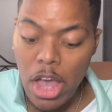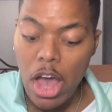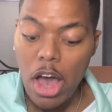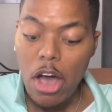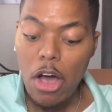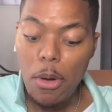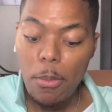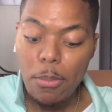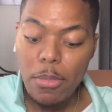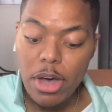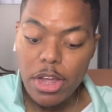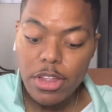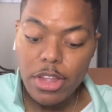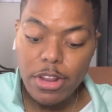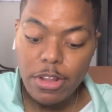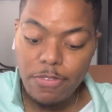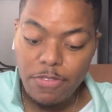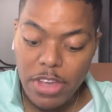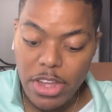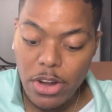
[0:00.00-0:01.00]
Her mother,
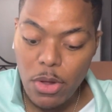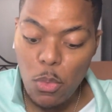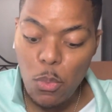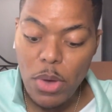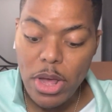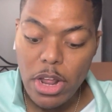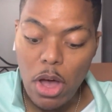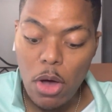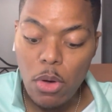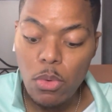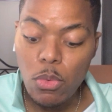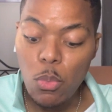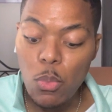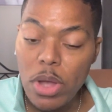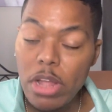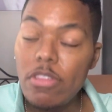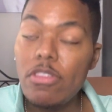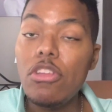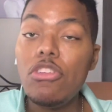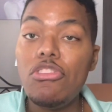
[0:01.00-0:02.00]
Davina,
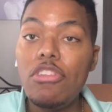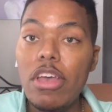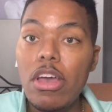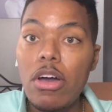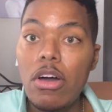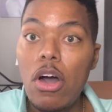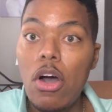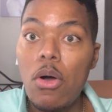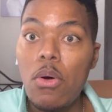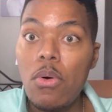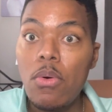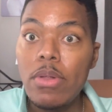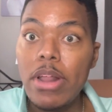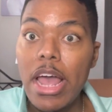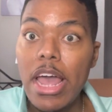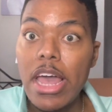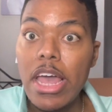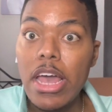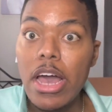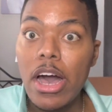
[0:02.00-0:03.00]
went to jail on
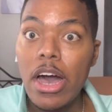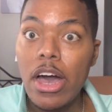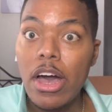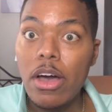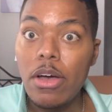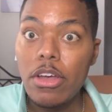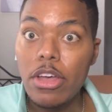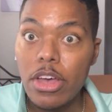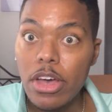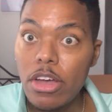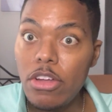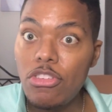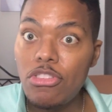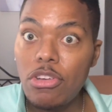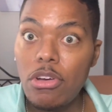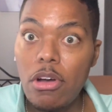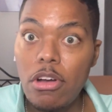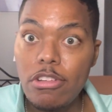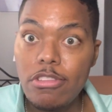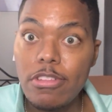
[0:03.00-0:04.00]
a gun
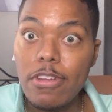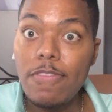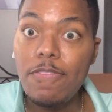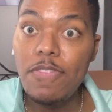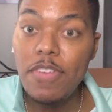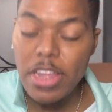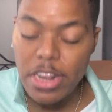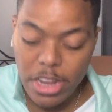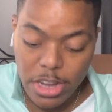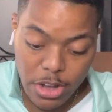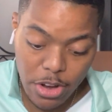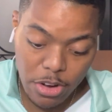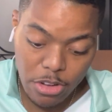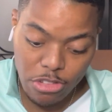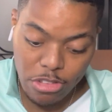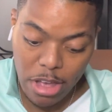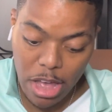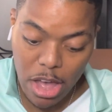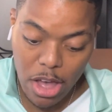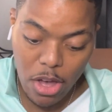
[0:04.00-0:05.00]
charge defending her
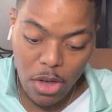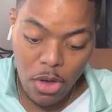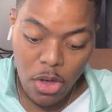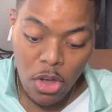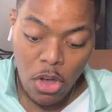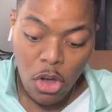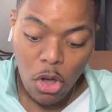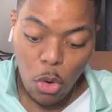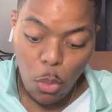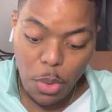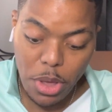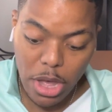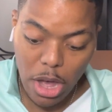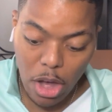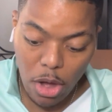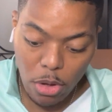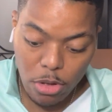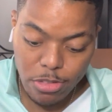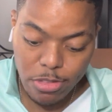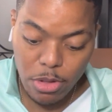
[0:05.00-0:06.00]
child. We
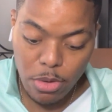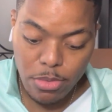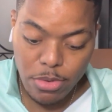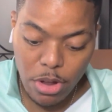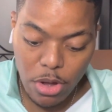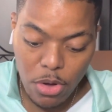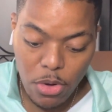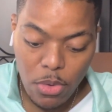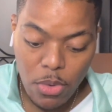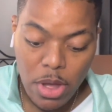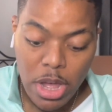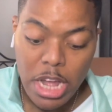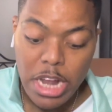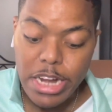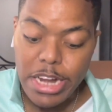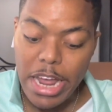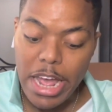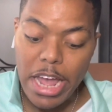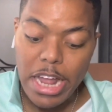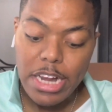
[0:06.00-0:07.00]
also know
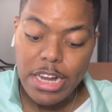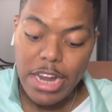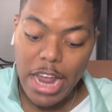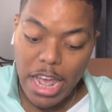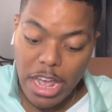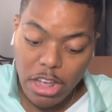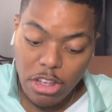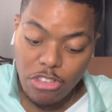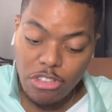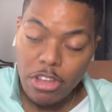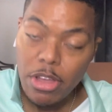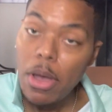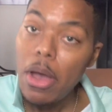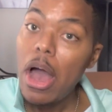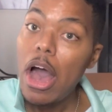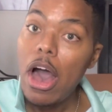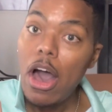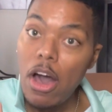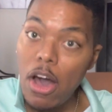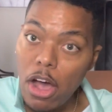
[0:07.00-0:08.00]
that Deja
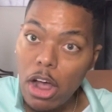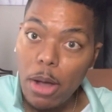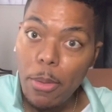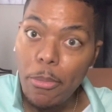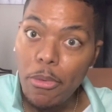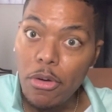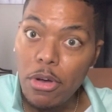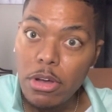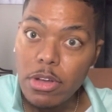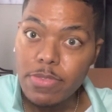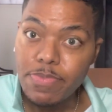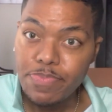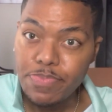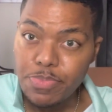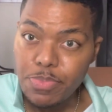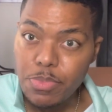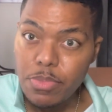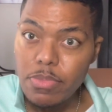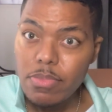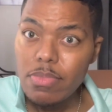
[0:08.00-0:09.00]
Hoggebrook
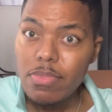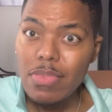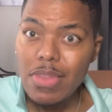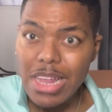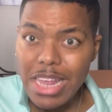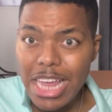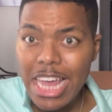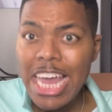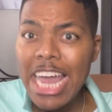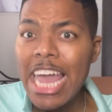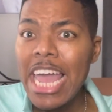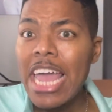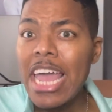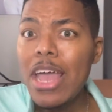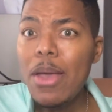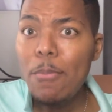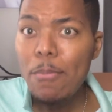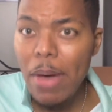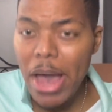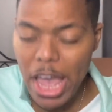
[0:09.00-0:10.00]

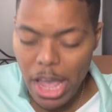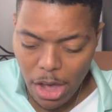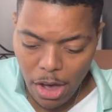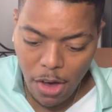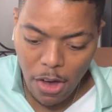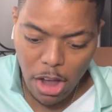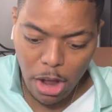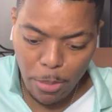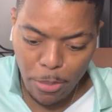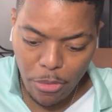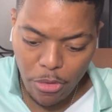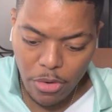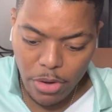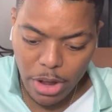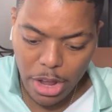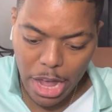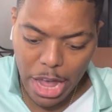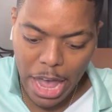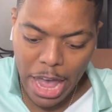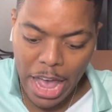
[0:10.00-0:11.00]
and Mike Hoggebrook
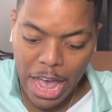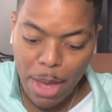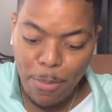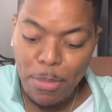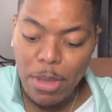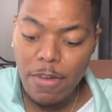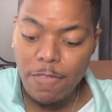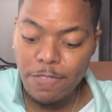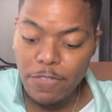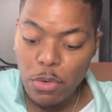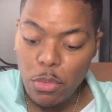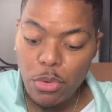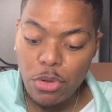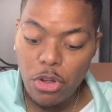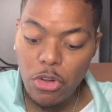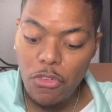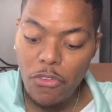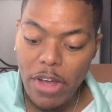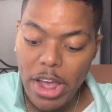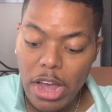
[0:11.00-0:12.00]
had been fooling
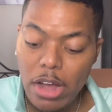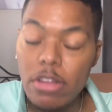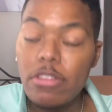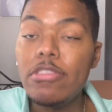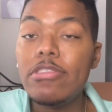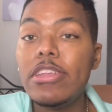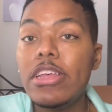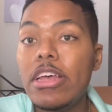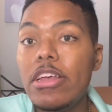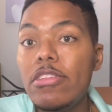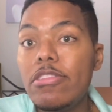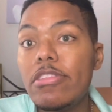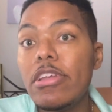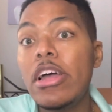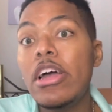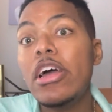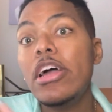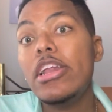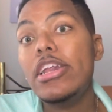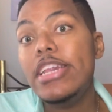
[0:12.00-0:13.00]
around since
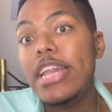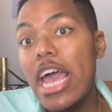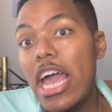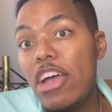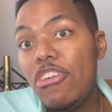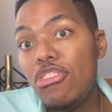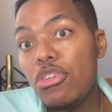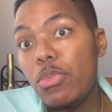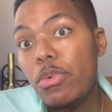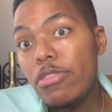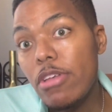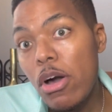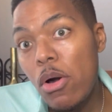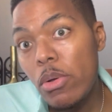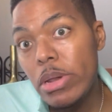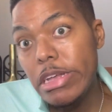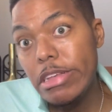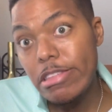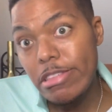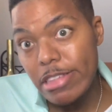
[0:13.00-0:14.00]
Deja was
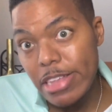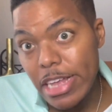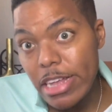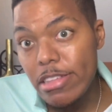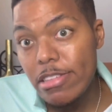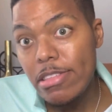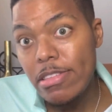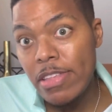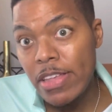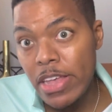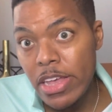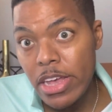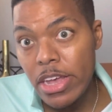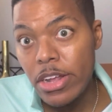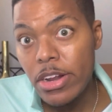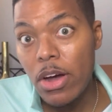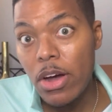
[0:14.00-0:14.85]
only 16,